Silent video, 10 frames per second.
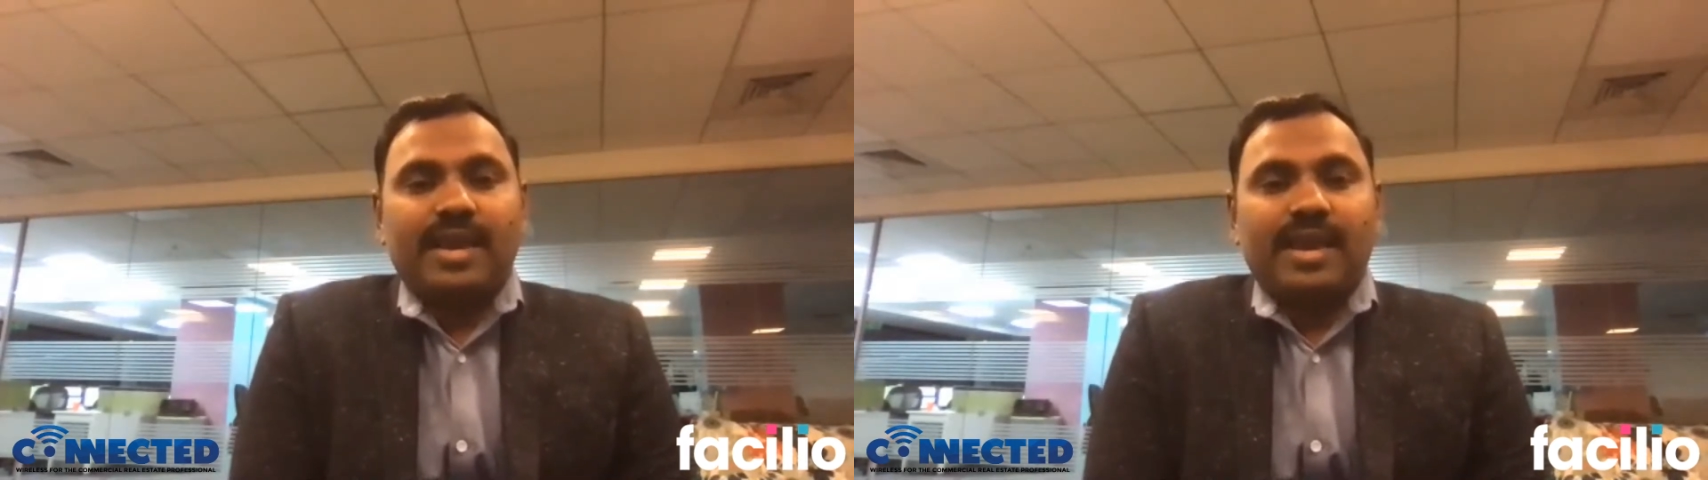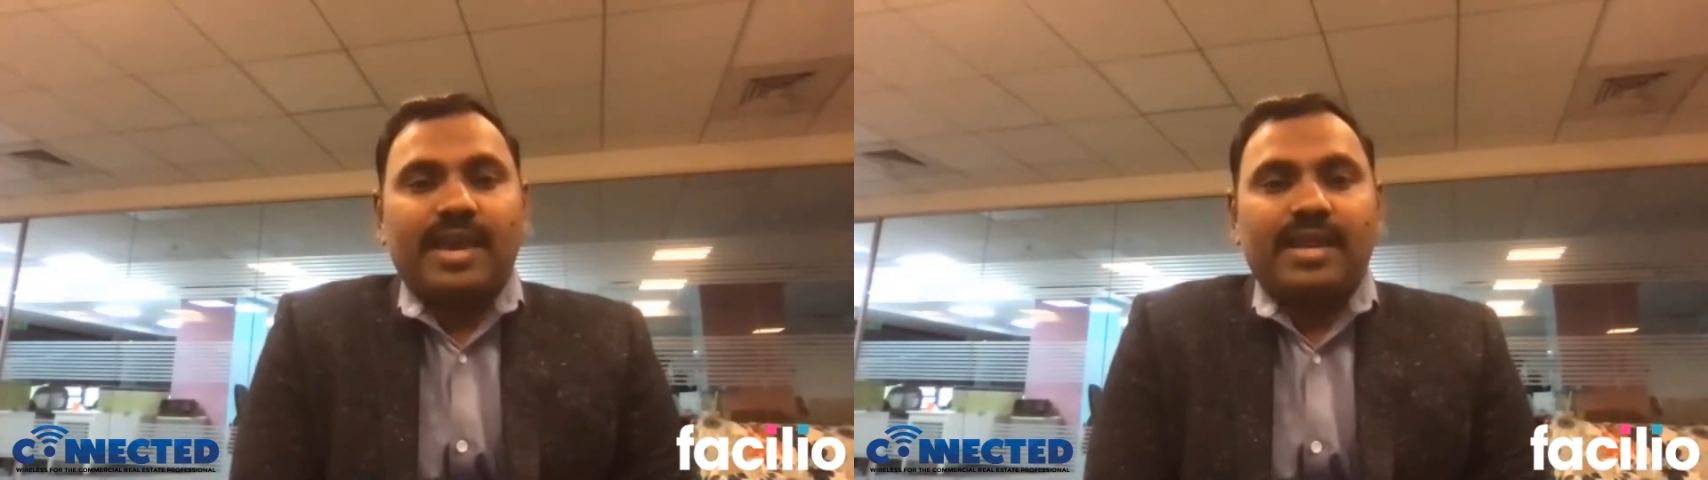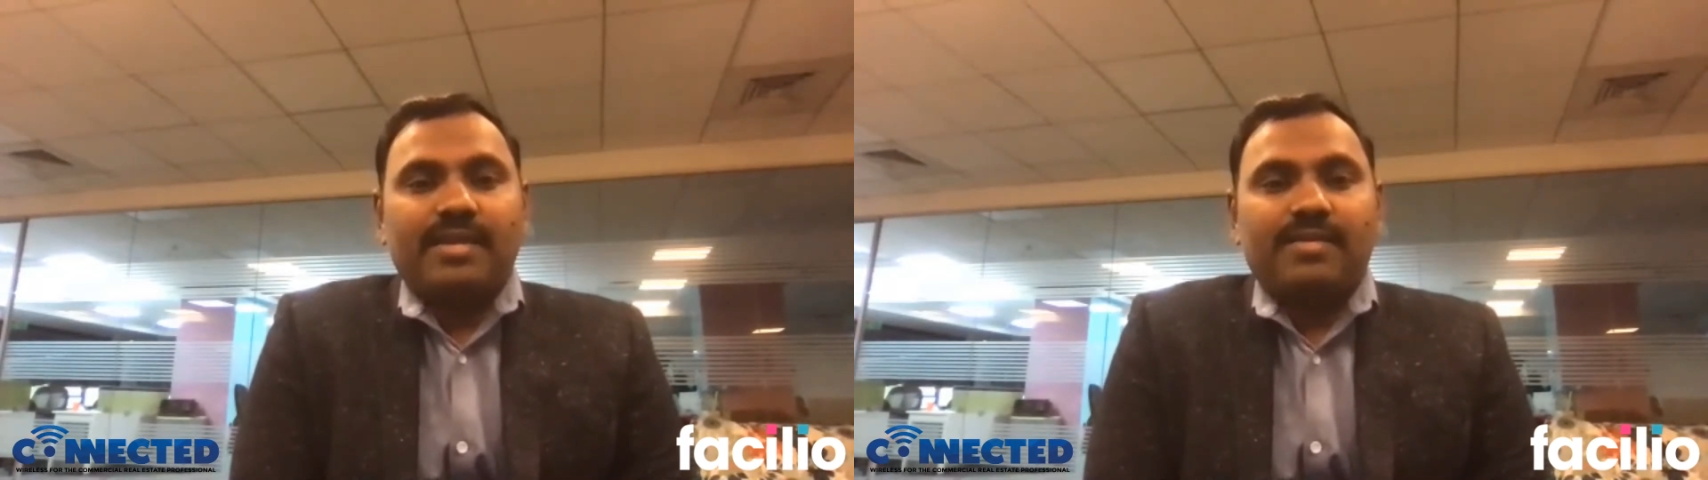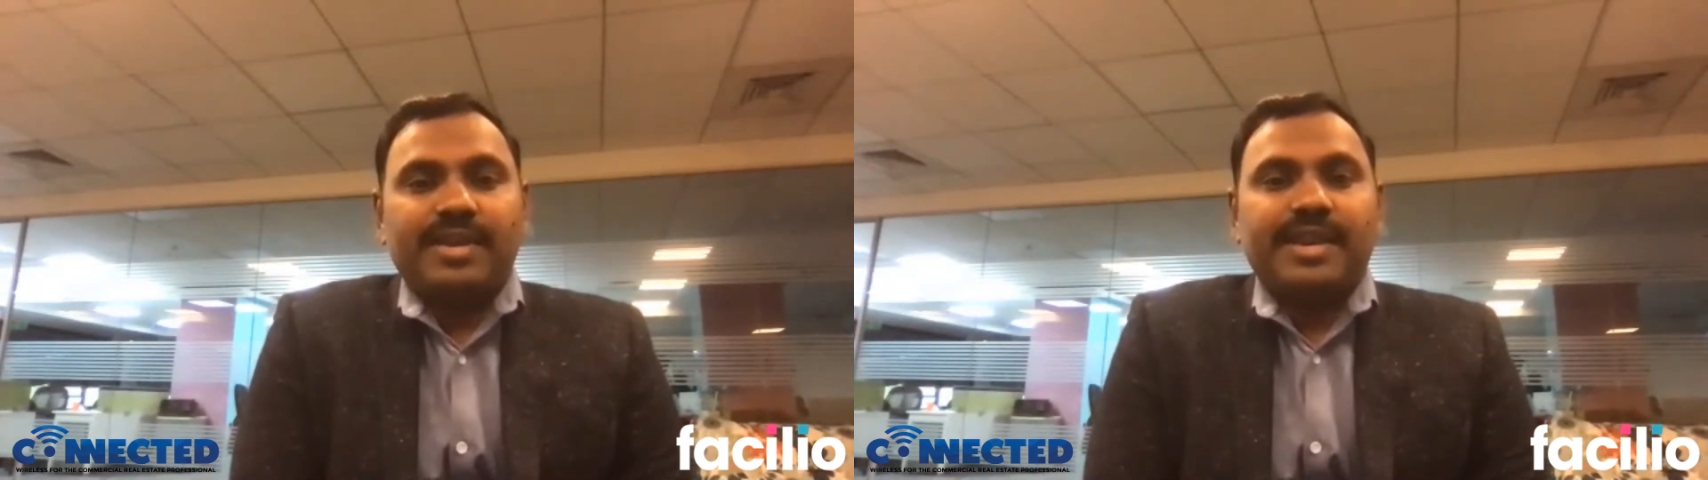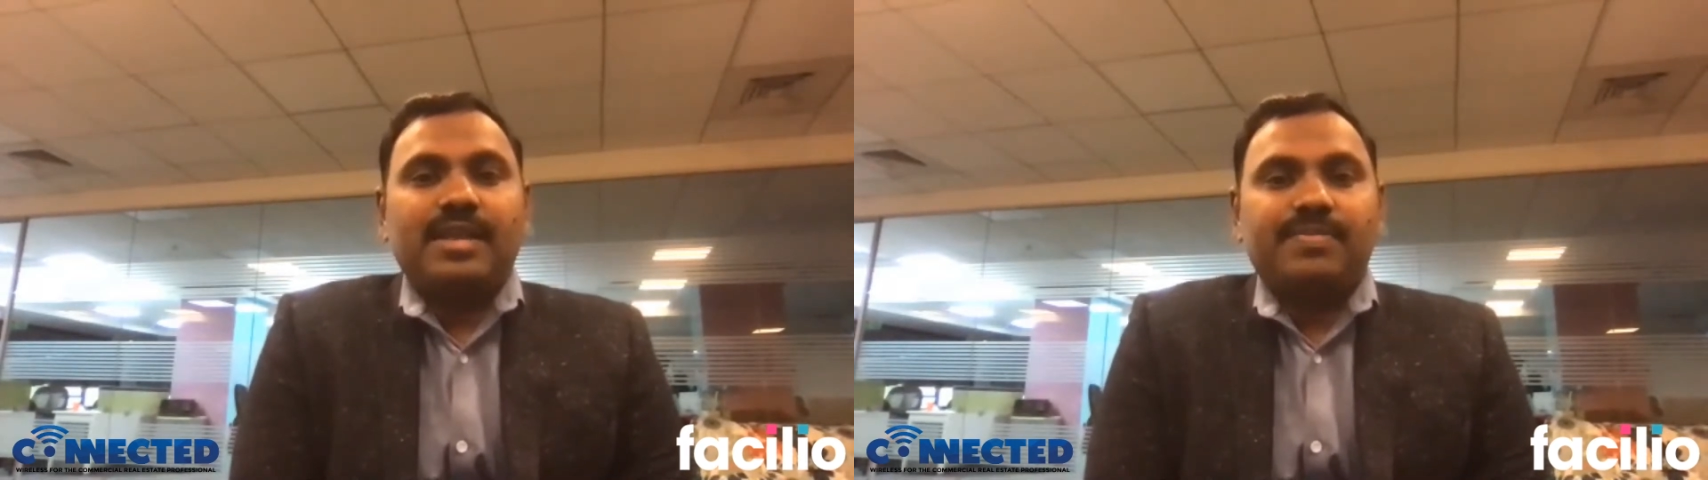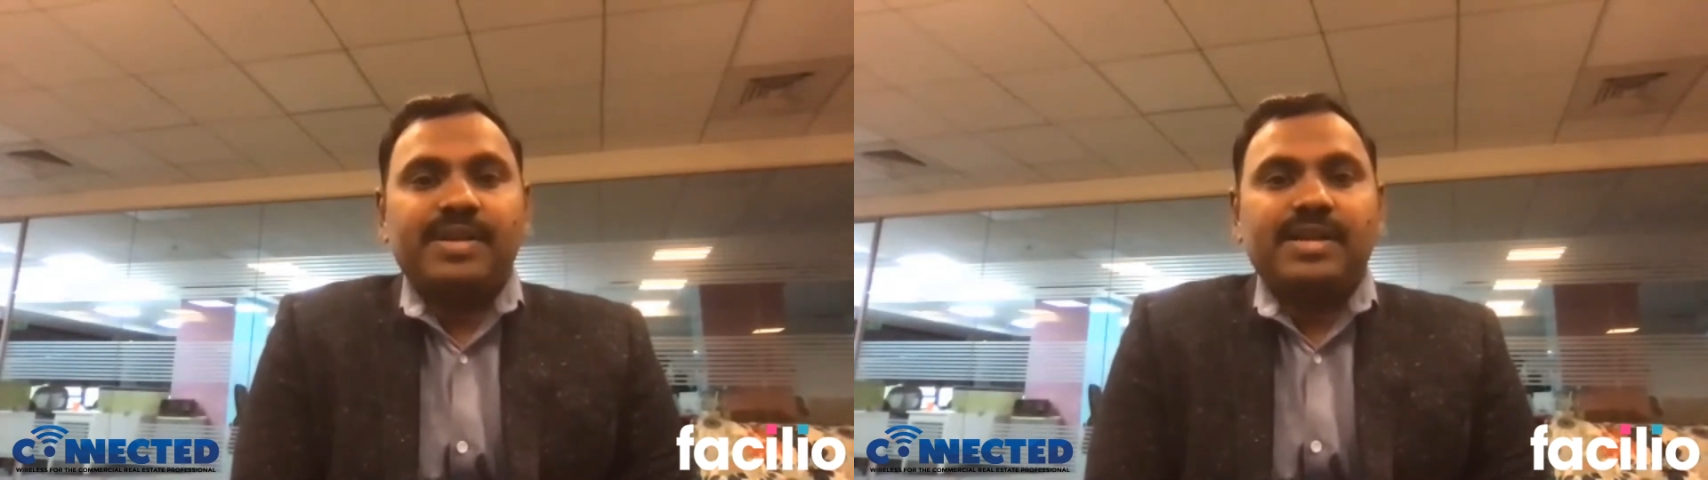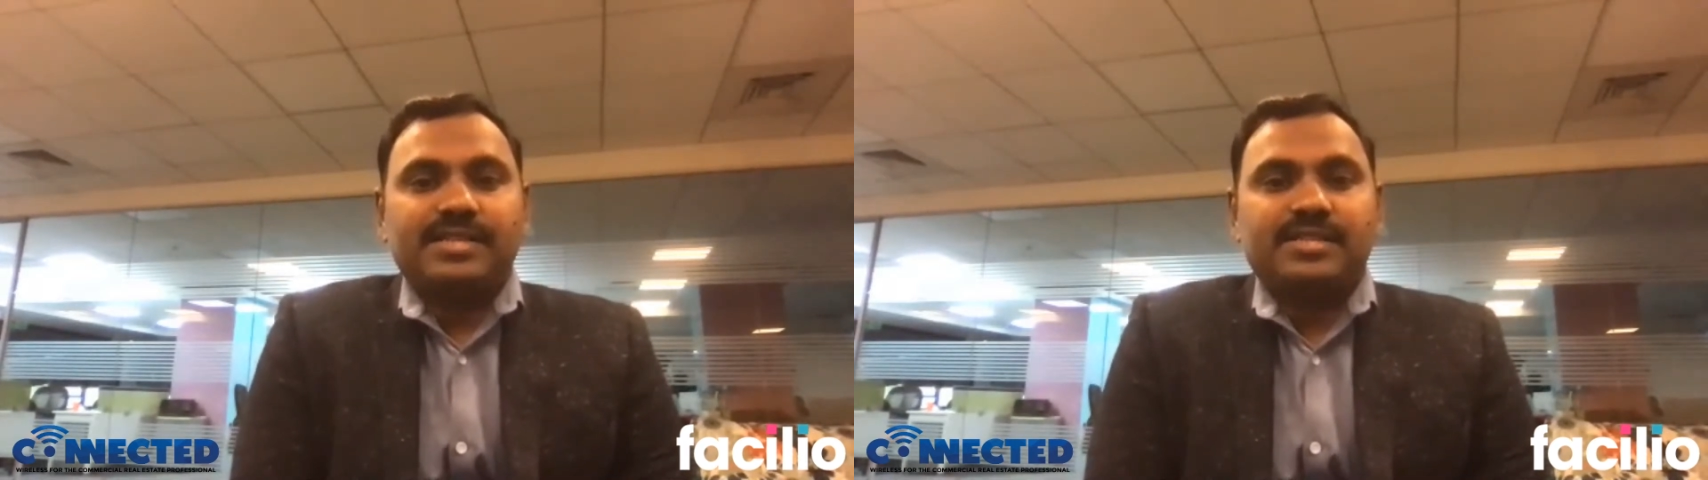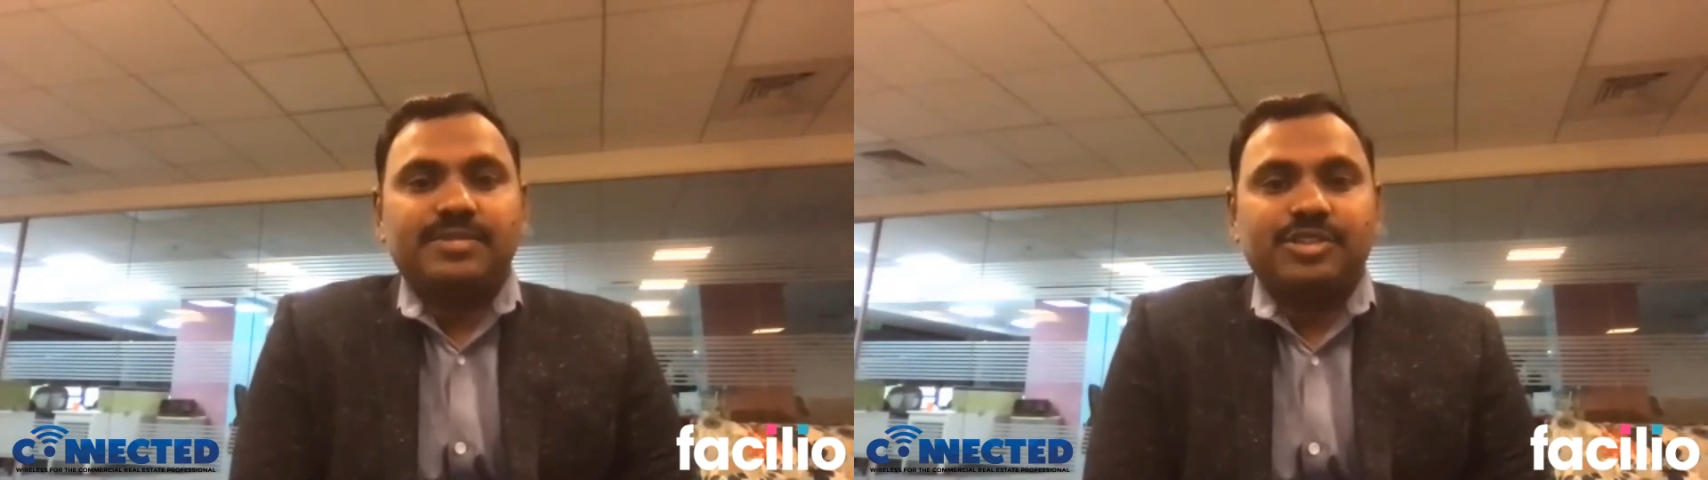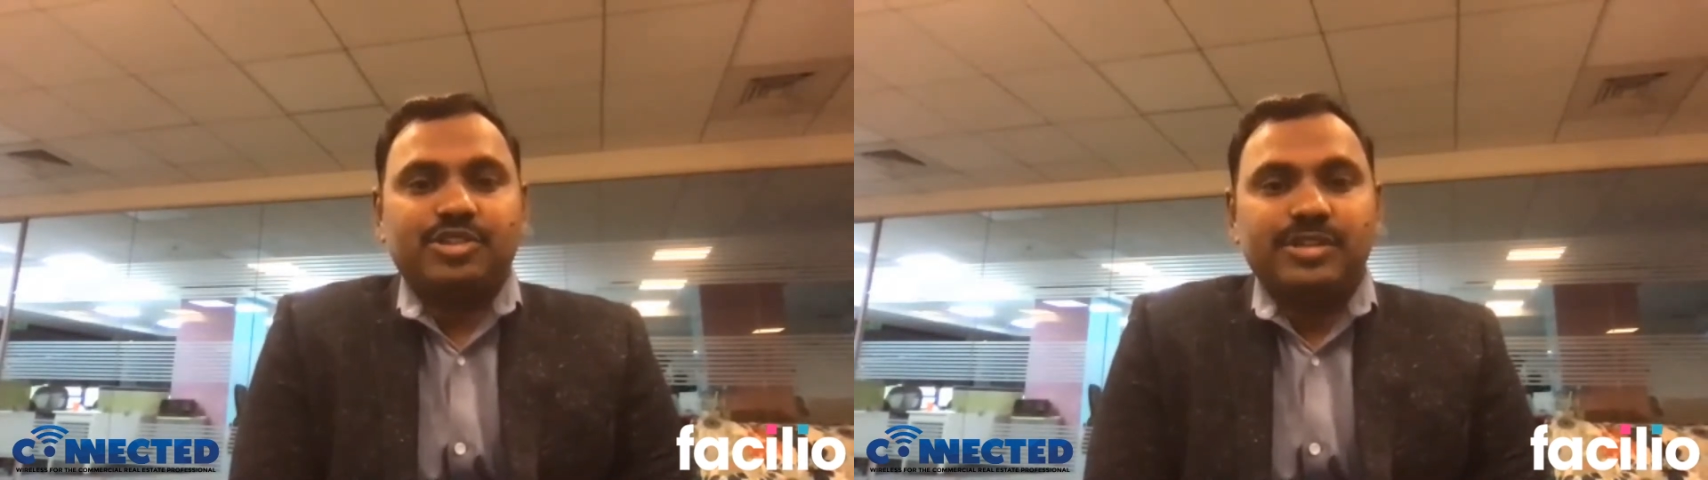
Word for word: and we are helping customers